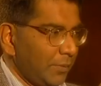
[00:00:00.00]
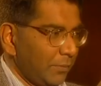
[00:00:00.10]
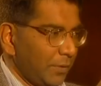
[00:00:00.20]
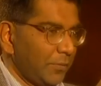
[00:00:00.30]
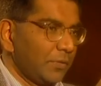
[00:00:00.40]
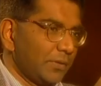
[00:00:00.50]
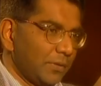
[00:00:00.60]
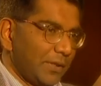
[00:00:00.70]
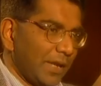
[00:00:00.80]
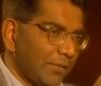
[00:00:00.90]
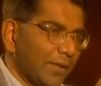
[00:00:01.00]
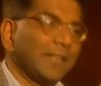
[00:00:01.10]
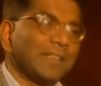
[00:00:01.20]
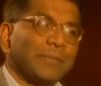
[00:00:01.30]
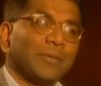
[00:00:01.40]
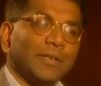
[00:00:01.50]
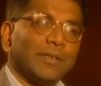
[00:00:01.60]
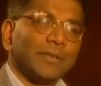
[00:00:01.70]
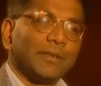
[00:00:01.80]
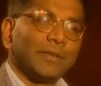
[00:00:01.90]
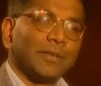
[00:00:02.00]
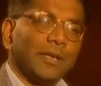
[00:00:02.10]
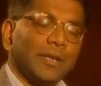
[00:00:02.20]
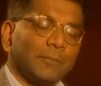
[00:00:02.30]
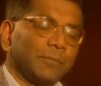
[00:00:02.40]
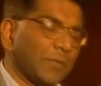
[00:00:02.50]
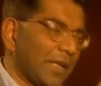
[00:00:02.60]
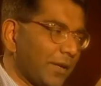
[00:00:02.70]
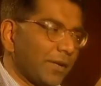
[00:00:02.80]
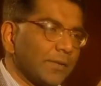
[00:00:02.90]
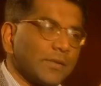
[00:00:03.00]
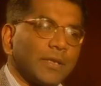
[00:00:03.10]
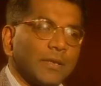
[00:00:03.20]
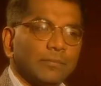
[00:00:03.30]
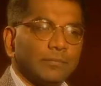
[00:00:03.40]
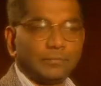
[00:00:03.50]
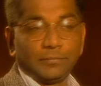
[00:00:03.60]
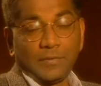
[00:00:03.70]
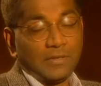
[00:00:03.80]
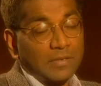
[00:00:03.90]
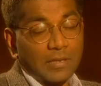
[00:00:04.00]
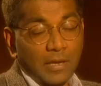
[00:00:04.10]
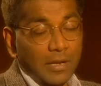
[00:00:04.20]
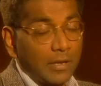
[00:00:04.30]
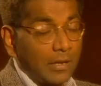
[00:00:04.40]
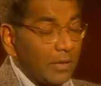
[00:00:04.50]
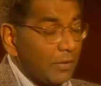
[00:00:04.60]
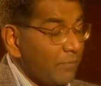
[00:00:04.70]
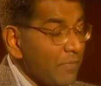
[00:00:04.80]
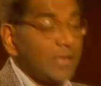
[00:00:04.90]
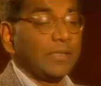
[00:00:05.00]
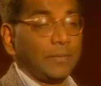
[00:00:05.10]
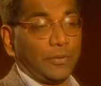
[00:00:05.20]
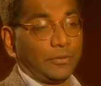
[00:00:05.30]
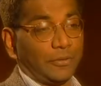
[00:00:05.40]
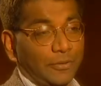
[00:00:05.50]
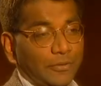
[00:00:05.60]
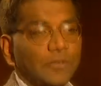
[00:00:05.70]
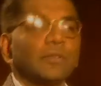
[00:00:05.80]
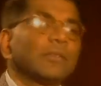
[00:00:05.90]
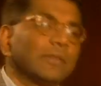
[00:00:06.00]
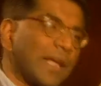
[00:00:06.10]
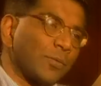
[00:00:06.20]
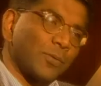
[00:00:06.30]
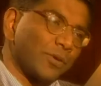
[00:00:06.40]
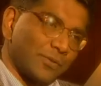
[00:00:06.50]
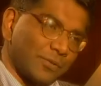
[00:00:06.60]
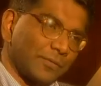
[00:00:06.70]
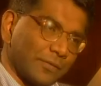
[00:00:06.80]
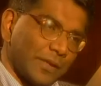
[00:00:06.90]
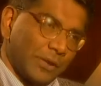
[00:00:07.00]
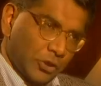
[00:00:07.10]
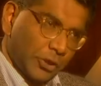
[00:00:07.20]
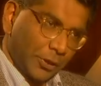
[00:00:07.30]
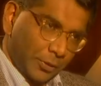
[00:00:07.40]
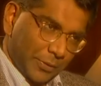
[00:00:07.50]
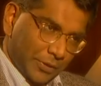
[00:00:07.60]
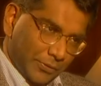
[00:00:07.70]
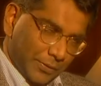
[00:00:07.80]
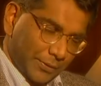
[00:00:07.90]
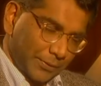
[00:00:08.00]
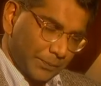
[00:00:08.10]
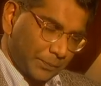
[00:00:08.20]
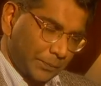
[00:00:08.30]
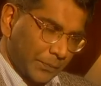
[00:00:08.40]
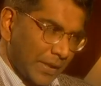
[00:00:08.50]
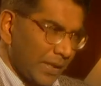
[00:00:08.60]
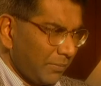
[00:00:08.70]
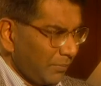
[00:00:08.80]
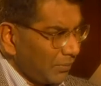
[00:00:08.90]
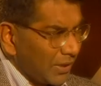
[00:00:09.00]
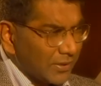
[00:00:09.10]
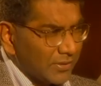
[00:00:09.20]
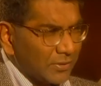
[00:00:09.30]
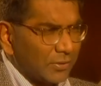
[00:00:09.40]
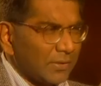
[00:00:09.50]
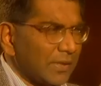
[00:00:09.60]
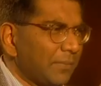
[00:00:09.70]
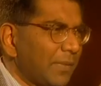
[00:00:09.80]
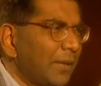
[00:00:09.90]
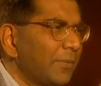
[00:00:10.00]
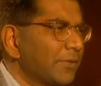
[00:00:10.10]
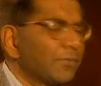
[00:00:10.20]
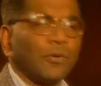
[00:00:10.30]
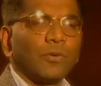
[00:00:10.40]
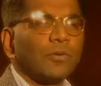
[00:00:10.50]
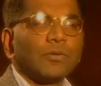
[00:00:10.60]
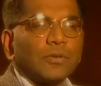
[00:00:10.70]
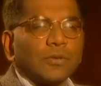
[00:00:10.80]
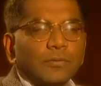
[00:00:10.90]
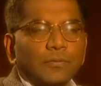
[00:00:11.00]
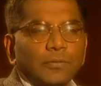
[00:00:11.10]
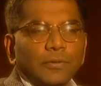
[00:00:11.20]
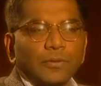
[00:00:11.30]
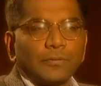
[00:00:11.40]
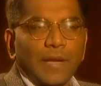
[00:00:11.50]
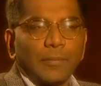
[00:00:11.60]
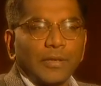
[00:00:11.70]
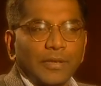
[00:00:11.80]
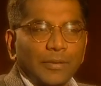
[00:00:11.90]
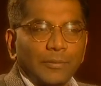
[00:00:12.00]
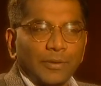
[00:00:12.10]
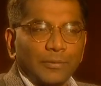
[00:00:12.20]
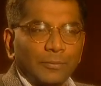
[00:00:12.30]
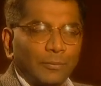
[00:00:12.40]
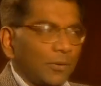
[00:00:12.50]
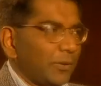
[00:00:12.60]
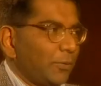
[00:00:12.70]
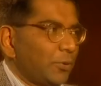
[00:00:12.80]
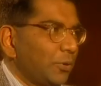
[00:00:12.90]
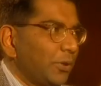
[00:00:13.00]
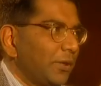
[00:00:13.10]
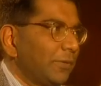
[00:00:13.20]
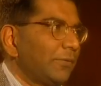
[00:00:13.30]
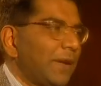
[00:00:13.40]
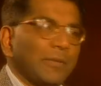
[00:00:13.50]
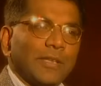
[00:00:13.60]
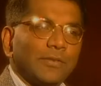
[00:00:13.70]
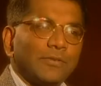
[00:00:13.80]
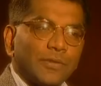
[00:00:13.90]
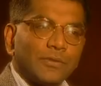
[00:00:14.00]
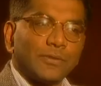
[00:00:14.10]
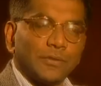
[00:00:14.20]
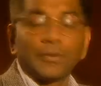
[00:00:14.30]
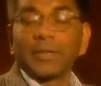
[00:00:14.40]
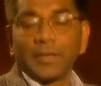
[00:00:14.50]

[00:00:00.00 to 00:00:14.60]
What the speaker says: But if you delve a little deeper, get under the skin, there's an amazing amount going on. So that is what sort of initially got me interested. Mm-hmm. Plus, you know, some elements of your own sort of, you know, family. I mean, what they were doing and family histories and so on.